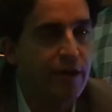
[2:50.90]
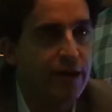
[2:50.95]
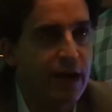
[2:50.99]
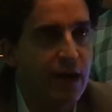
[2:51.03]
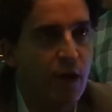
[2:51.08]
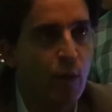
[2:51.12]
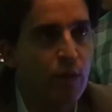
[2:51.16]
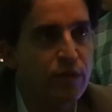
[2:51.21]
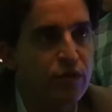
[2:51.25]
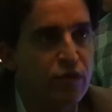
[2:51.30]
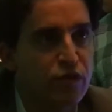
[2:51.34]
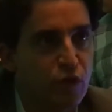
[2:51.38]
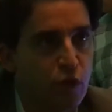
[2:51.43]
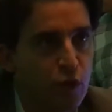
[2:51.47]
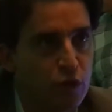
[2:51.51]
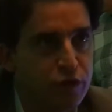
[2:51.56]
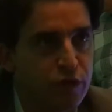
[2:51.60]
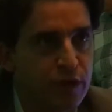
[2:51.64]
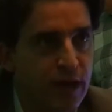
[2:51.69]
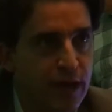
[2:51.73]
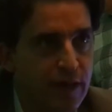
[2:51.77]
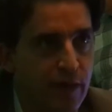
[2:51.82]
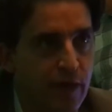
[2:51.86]
and I went to
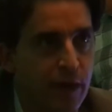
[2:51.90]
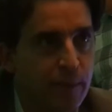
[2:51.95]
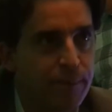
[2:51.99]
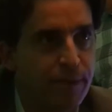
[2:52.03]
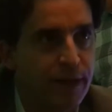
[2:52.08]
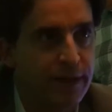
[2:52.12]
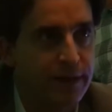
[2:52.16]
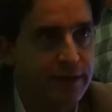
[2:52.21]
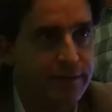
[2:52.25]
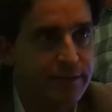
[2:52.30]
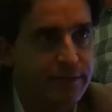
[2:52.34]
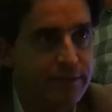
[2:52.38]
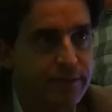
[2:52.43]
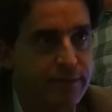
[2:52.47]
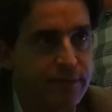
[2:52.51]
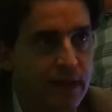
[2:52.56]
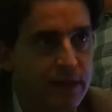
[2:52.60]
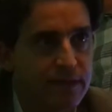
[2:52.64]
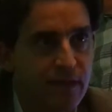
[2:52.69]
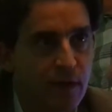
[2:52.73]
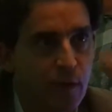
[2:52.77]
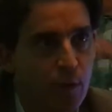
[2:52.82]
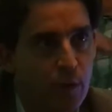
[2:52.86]
school together at Penn.
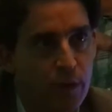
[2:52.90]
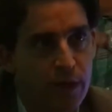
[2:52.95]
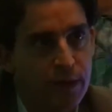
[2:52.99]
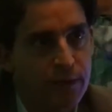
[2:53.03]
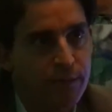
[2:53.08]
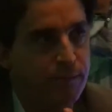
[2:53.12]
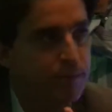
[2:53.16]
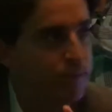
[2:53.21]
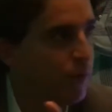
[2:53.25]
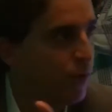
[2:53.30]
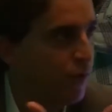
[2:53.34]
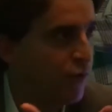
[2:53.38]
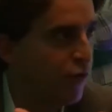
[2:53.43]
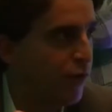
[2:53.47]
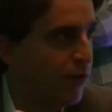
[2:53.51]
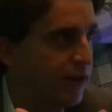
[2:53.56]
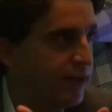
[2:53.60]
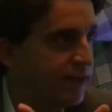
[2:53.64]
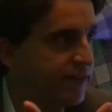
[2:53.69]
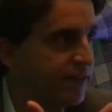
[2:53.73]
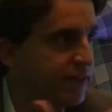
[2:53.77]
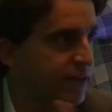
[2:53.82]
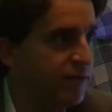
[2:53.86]
That's how we were
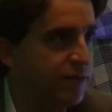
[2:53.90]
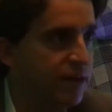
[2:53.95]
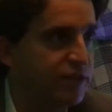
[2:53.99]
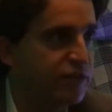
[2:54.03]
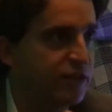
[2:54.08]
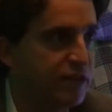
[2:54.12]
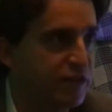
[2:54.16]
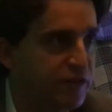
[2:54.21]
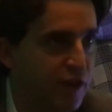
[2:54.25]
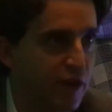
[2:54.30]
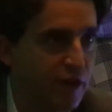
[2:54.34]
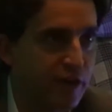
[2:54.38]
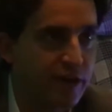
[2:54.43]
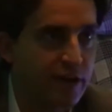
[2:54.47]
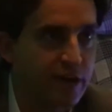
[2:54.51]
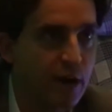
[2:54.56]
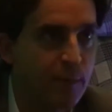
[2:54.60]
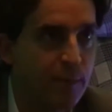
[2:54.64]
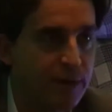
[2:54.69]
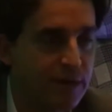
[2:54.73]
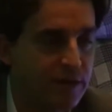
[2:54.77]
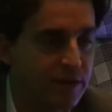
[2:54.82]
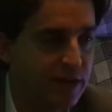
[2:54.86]
friends and eventually started a
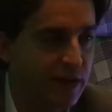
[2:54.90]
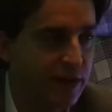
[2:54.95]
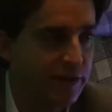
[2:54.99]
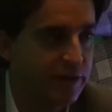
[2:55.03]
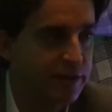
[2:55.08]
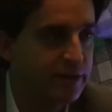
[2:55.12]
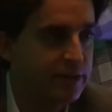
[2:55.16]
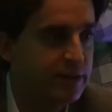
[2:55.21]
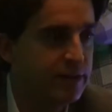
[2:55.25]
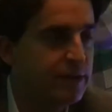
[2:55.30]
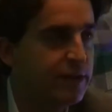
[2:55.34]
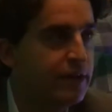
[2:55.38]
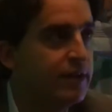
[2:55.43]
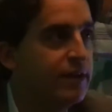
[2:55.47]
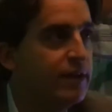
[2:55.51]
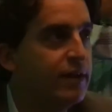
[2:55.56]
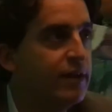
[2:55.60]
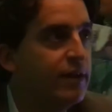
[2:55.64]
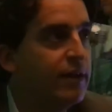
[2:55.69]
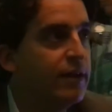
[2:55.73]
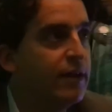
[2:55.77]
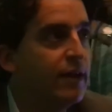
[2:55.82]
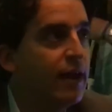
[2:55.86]
company together.
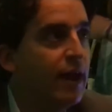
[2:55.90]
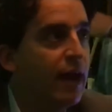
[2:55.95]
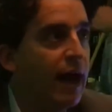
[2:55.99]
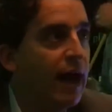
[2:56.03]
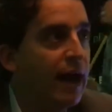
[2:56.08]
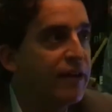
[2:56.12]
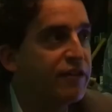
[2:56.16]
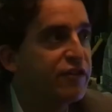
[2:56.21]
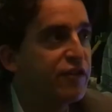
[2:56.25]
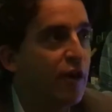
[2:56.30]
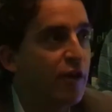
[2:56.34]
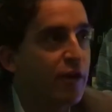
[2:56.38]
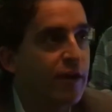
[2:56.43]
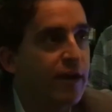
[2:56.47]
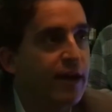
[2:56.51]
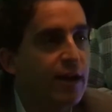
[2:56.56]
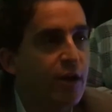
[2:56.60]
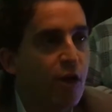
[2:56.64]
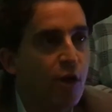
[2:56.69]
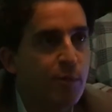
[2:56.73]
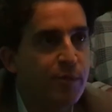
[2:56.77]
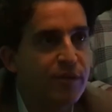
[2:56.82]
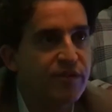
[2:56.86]
I started
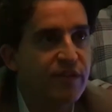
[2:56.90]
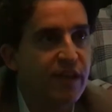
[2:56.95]
at Goldman